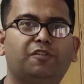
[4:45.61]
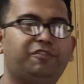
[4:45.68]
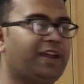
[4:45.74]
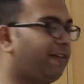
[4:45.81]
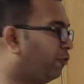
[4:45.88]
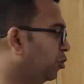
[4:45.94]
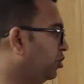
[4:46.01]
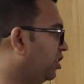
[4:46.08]
We
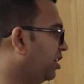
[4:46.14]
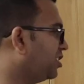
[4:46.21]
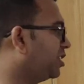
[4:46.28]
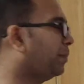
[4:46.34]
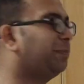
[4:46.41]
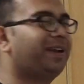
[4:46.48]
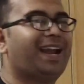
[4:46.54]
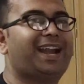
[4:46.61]
have to just
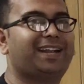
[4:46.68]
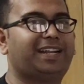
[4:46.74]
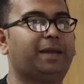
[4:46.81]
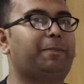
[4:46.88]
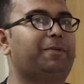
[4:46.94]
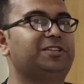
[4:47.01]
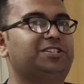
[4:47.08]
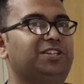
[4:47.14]
subtract
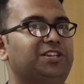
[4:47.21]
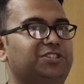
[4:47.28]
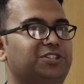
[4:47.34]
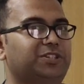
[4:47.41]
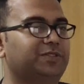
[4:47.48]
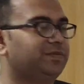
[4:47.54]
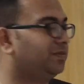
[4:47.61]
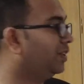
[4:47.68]

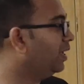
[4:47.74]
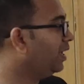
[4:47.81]
depreciation.